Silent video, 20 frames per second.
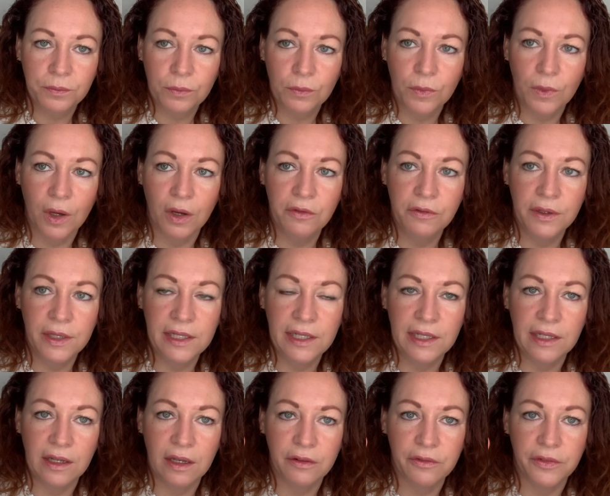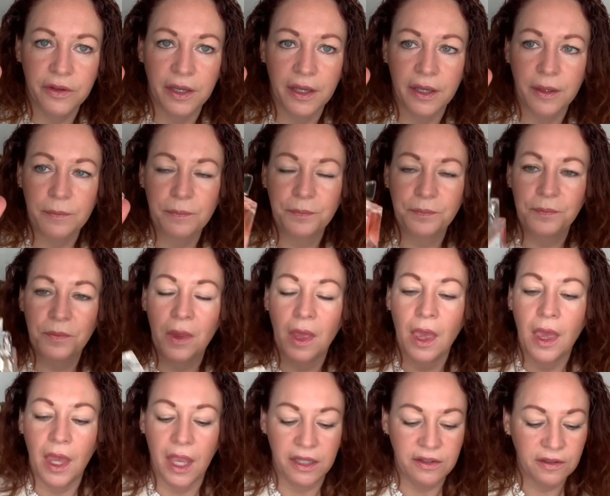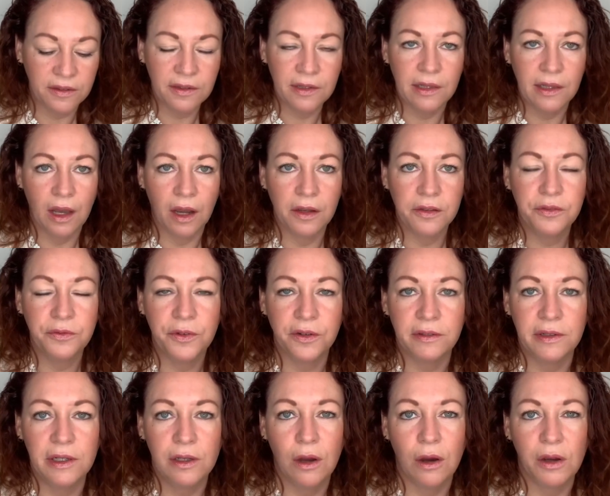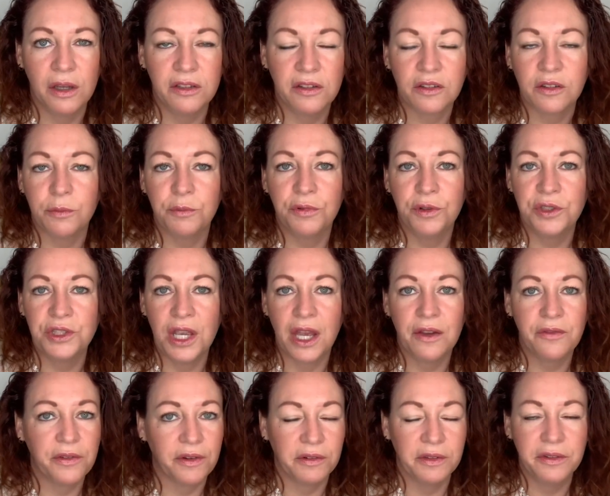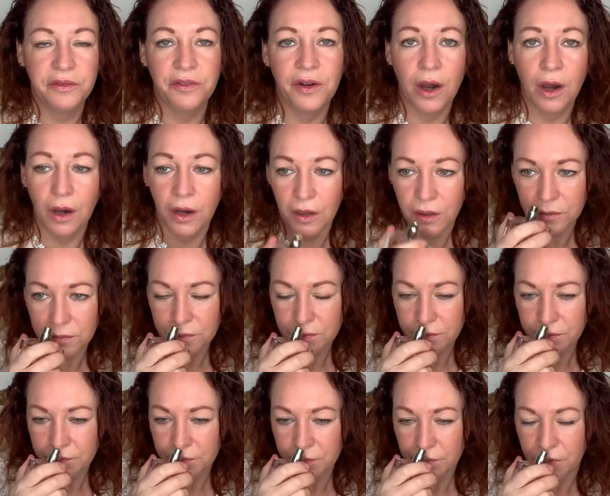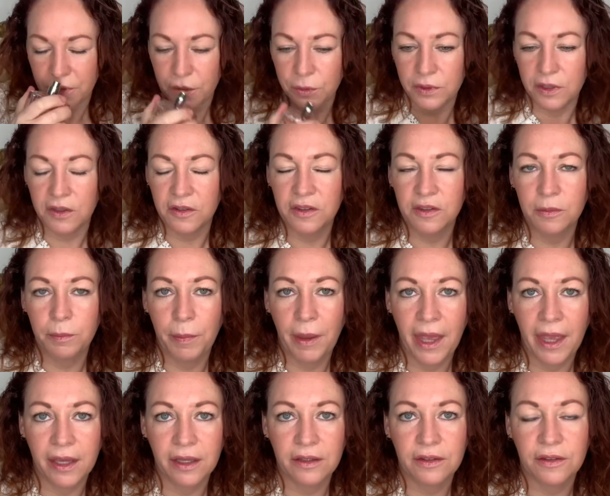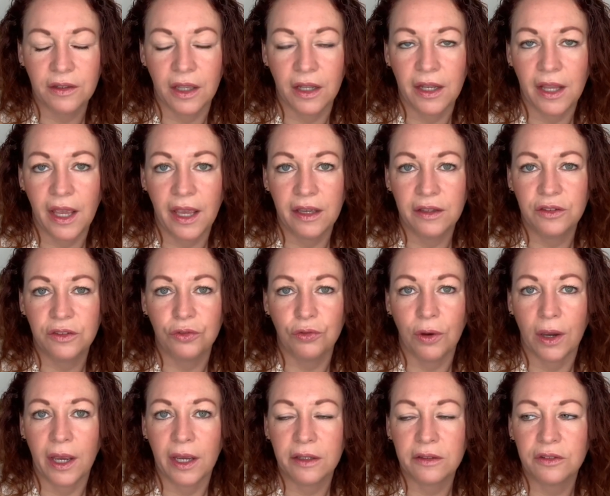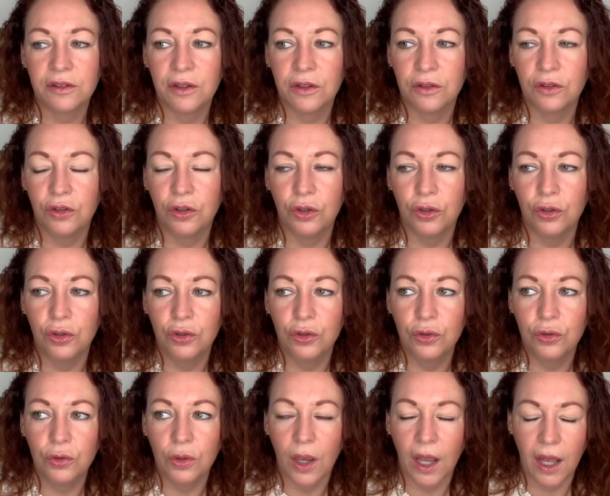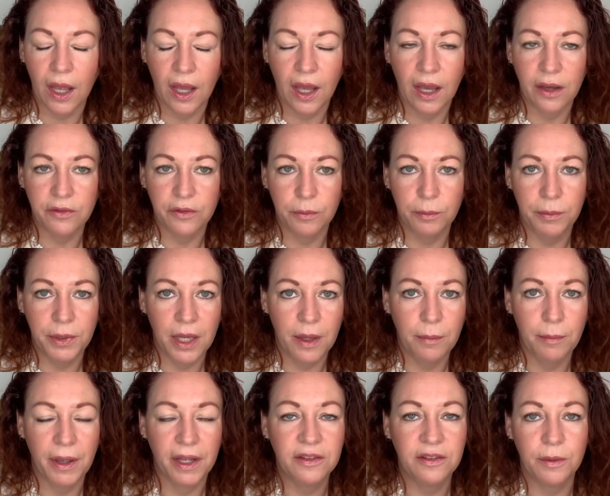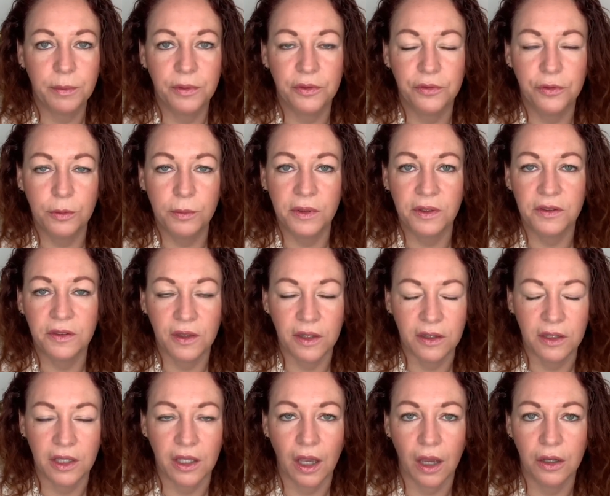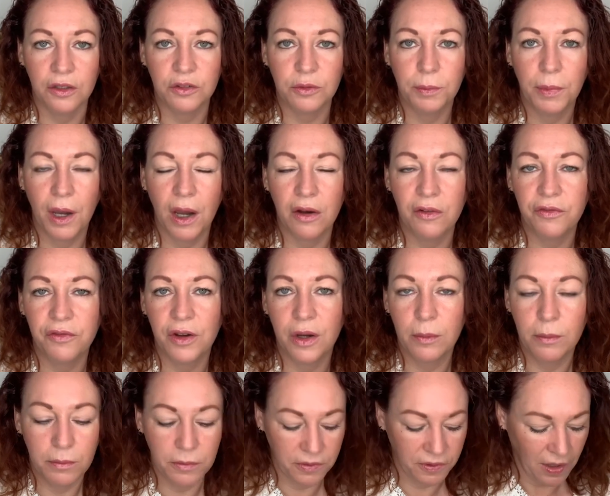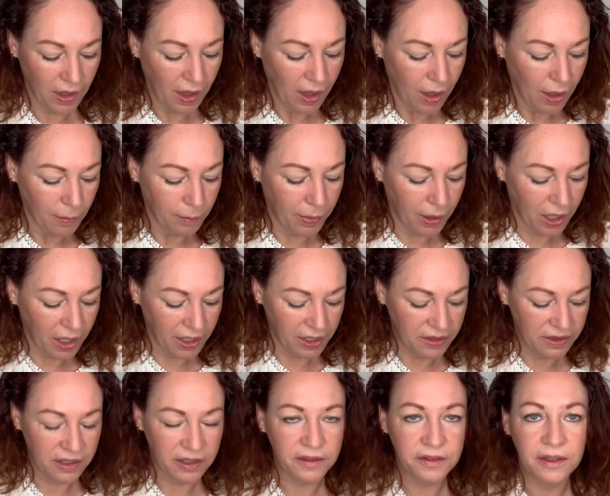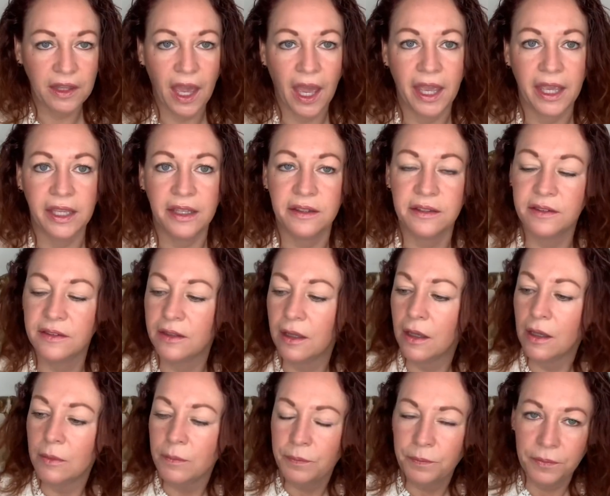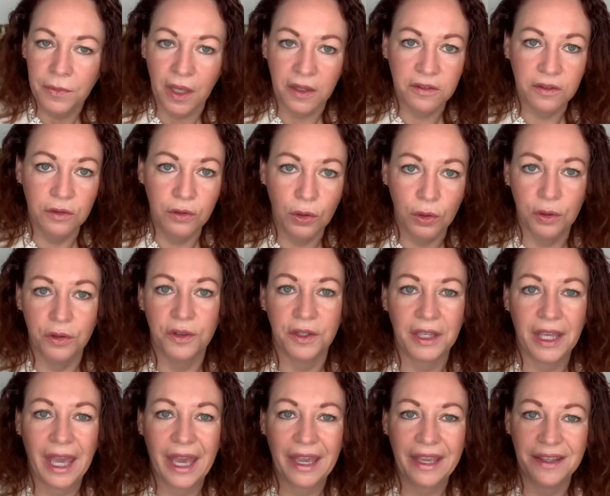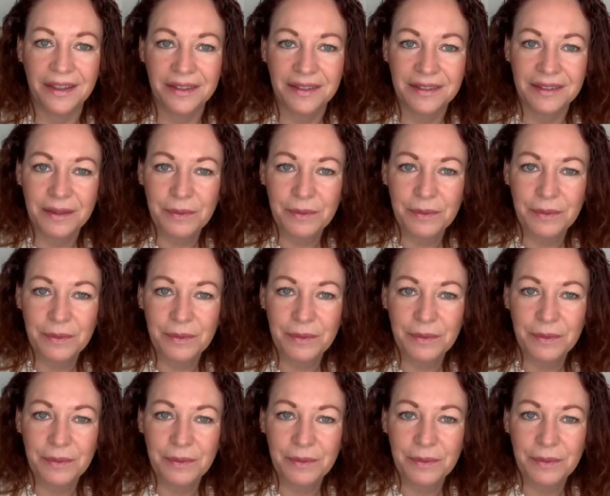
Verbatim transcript: I really love it. It doesn't last very long, it doesn't project very far, you would expect an extract to have a bit better performance than the eau de parfums, but in this case, that's not the case.